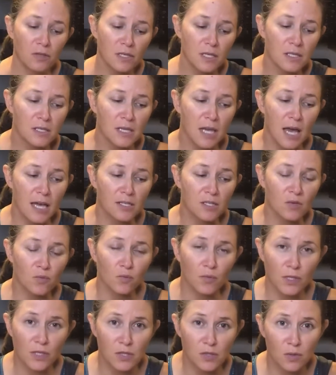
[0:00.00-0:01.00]
this as a
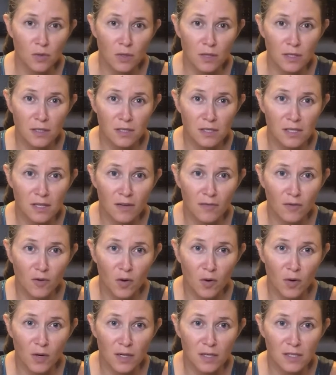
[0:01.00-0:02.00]
resource, of
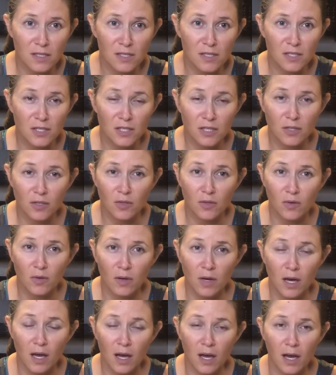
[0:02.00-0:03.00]
course, to
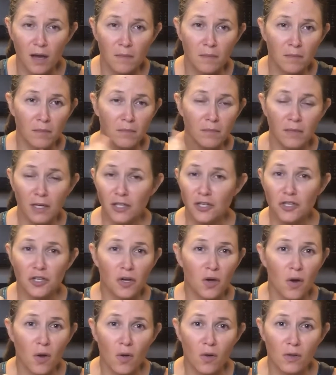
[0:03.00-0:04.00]
meet your
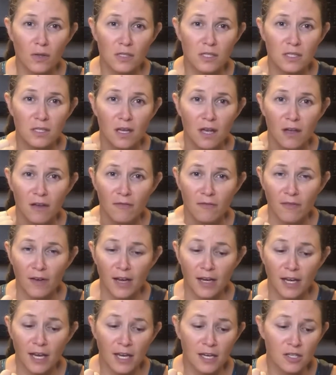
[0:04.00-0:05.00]
goals,
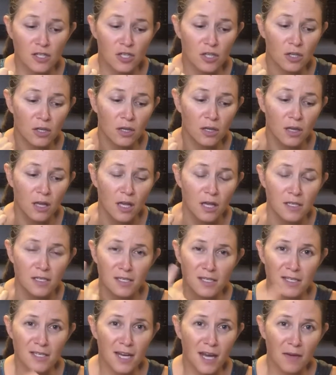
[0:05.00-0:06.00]
financial, to
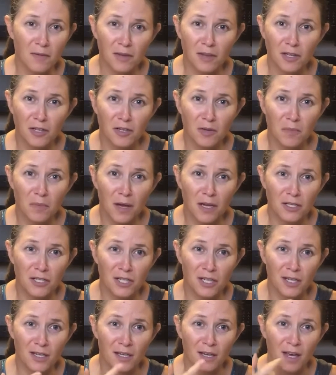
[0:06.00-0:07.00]
stay within your
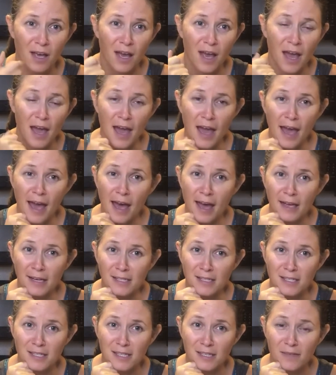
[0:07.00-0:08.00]
budget,
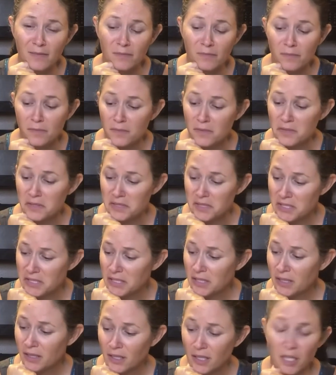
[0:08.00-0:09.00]
and
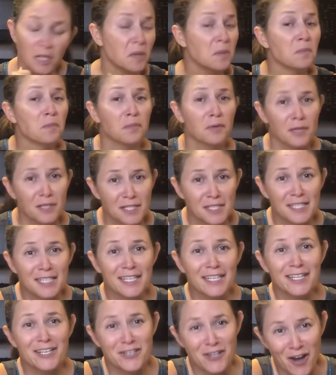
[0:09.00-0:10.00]
still eat
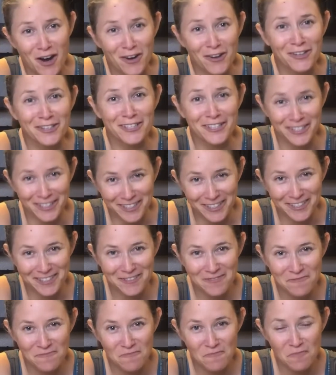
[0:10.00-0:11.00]
pretty darn good.
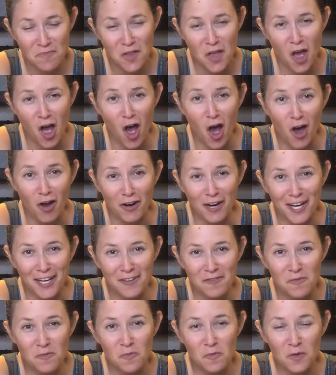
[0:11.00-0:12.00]
All right,
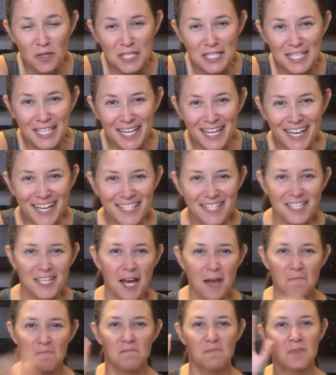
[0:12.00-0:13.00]
we'll see you next time.
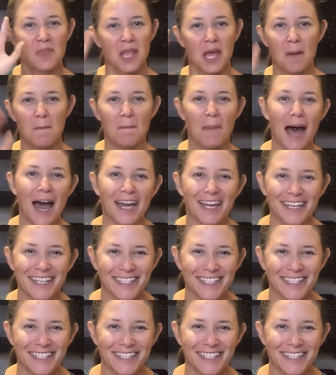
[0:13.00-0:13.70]
Bye.